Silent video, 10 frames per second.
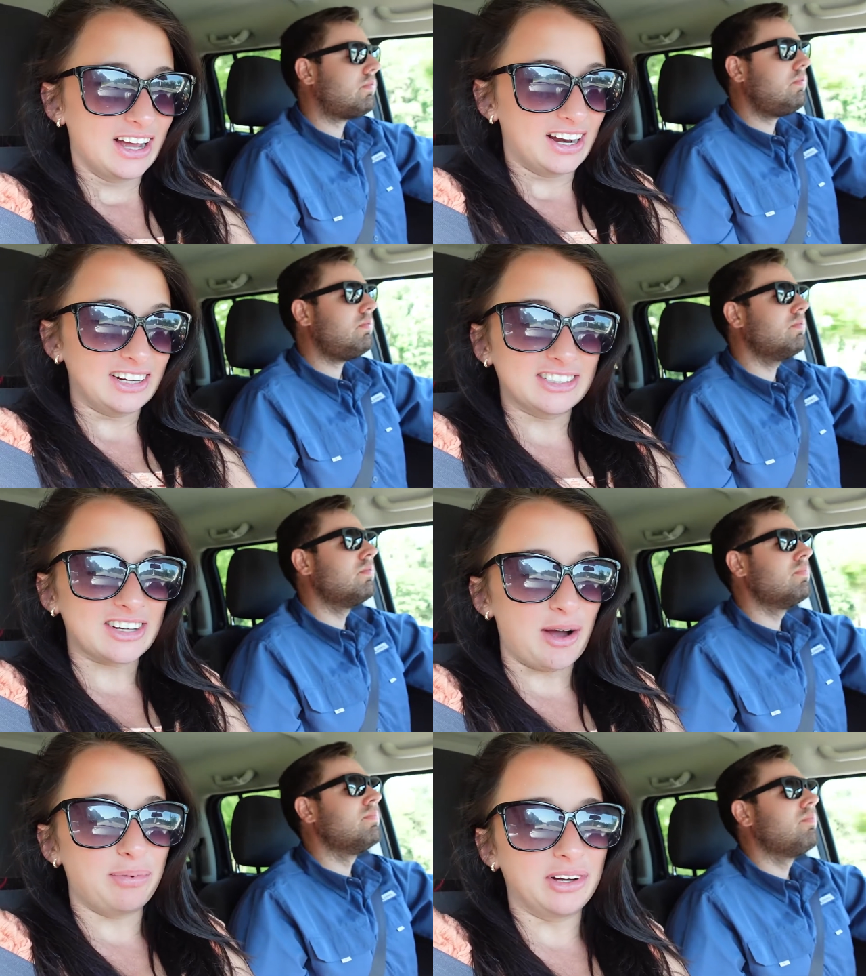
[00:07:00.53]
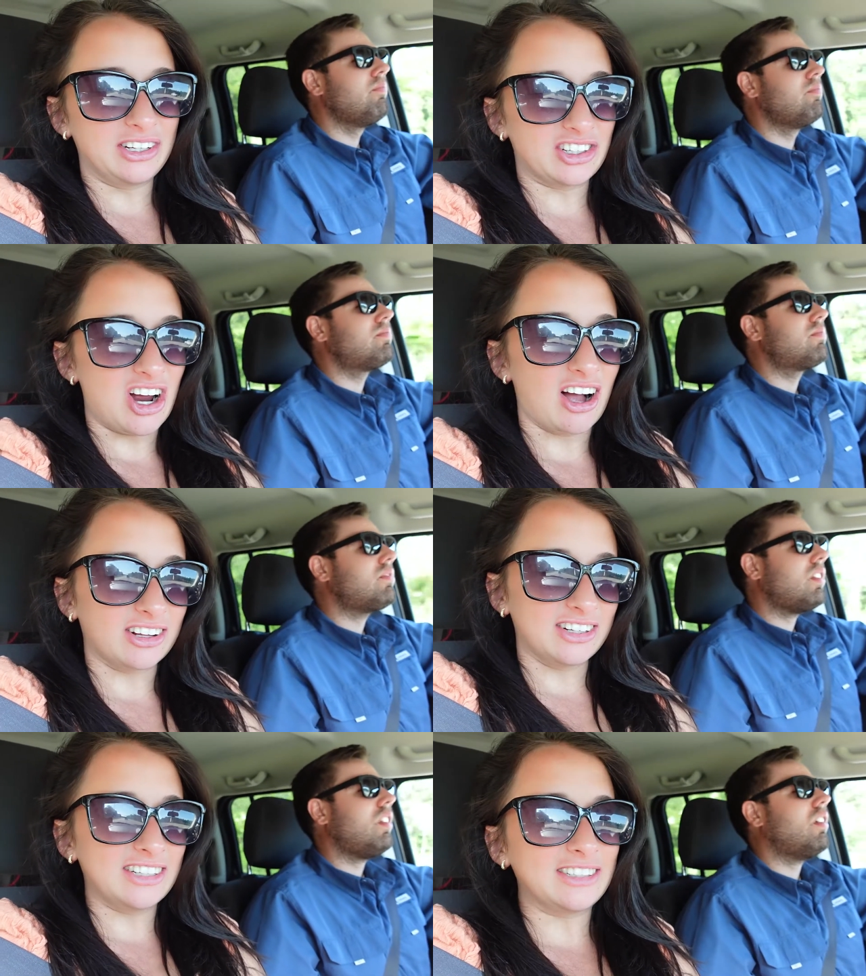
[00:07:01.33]
Speaker 1: I just got plain
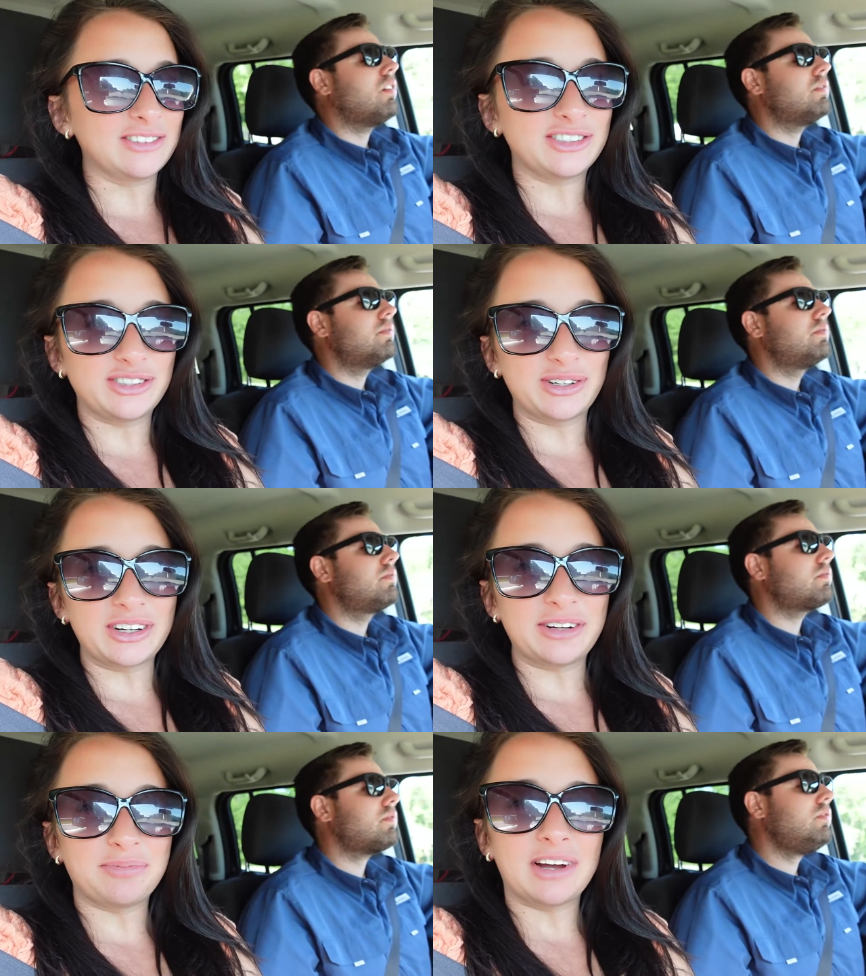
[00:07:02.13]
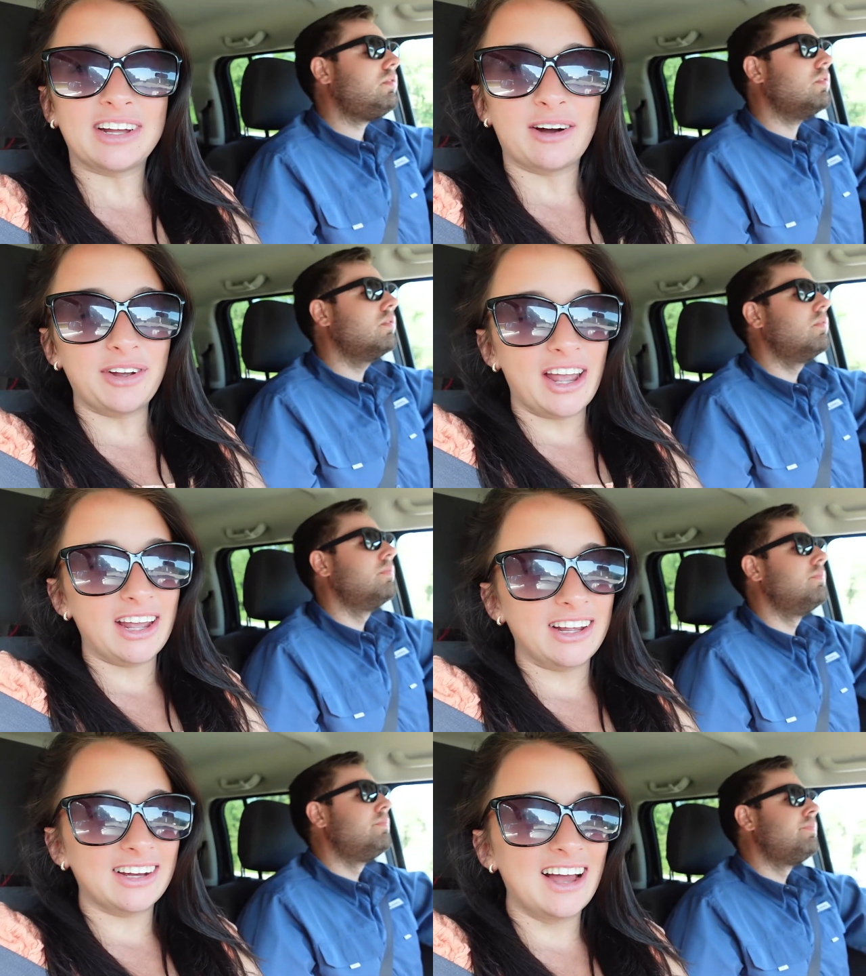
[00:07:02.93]
chocolate and it was so good. But yeah, we
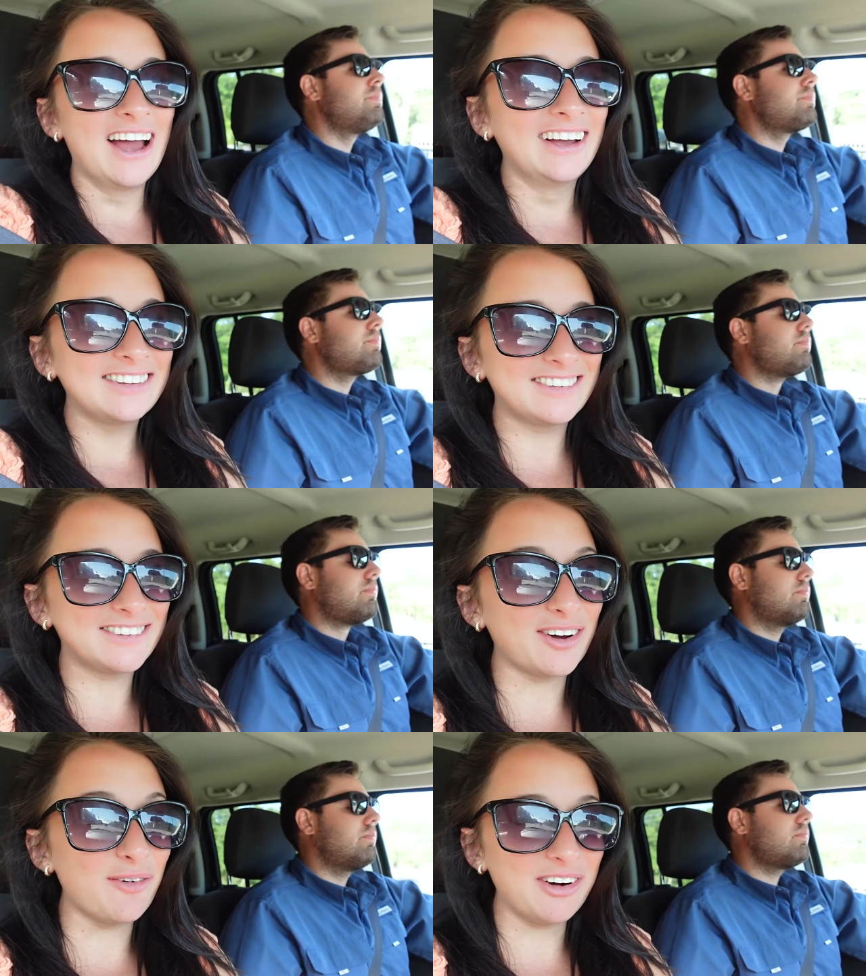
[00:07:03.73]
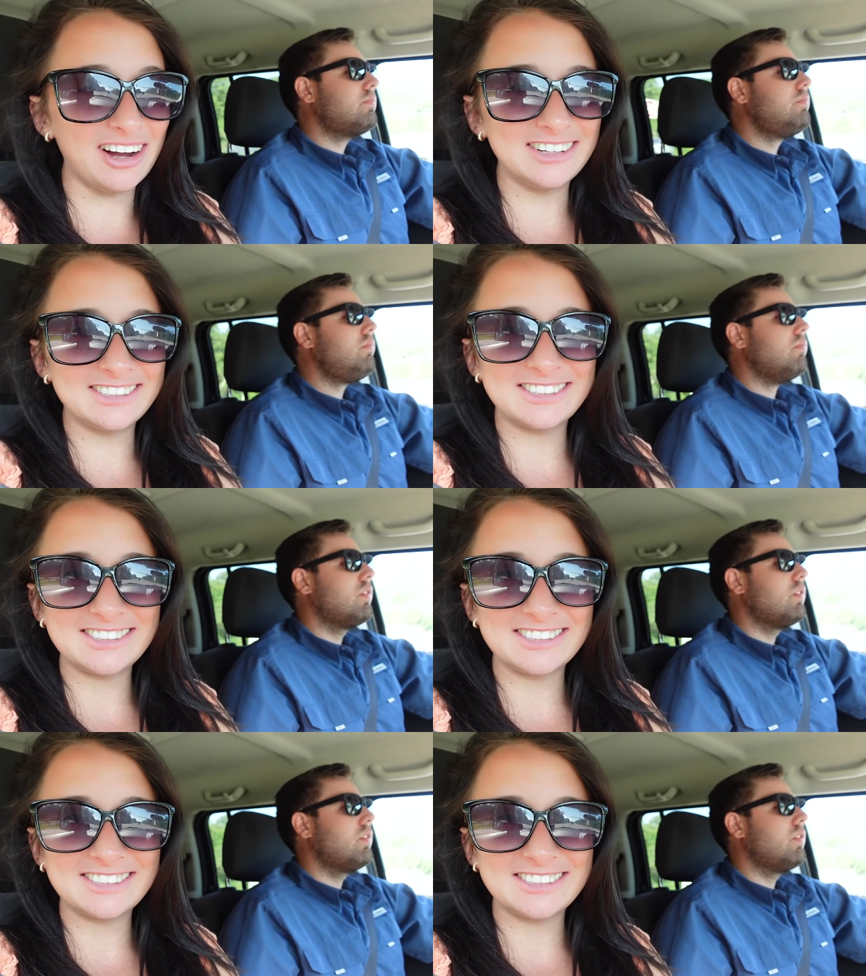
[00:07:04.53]
ate so much.